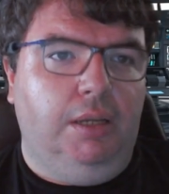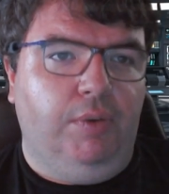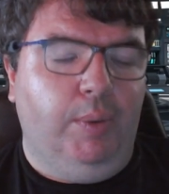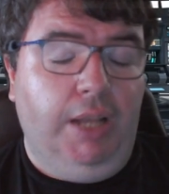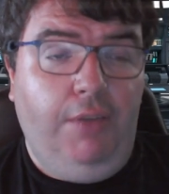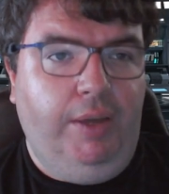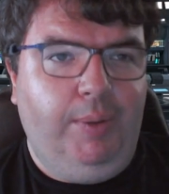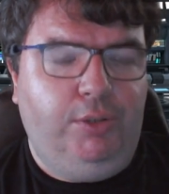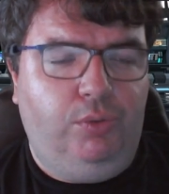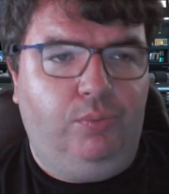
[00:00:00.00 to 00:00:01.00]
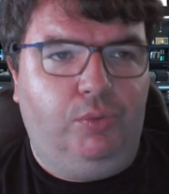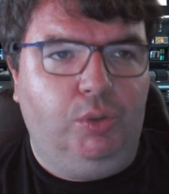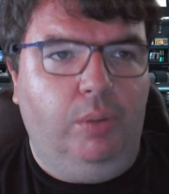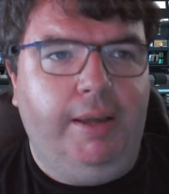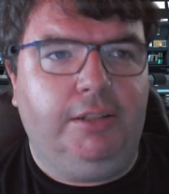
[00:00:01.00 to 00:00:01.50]
If I went if I went
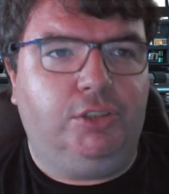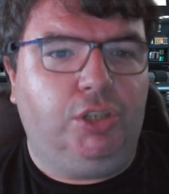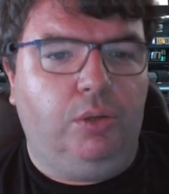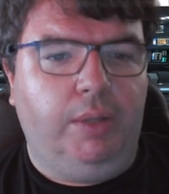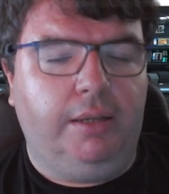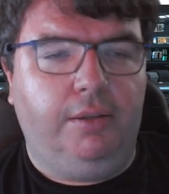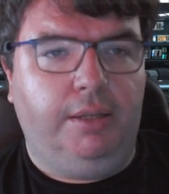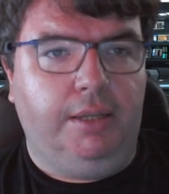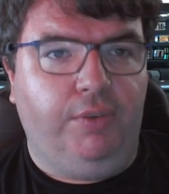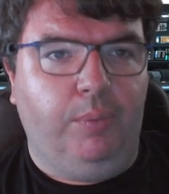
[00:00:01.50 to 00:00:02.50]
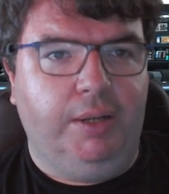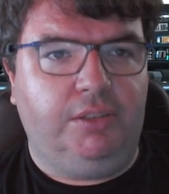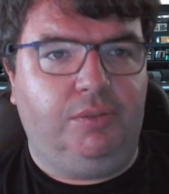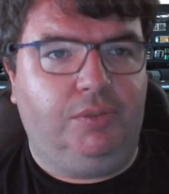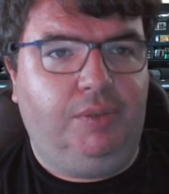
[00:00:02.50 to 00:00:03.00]
to a metal show, if I
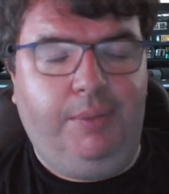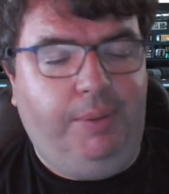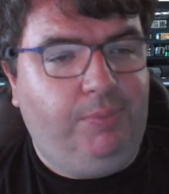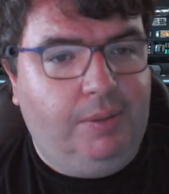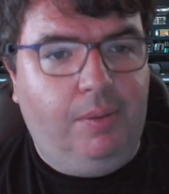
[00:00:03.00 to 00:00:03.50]
went, damn it.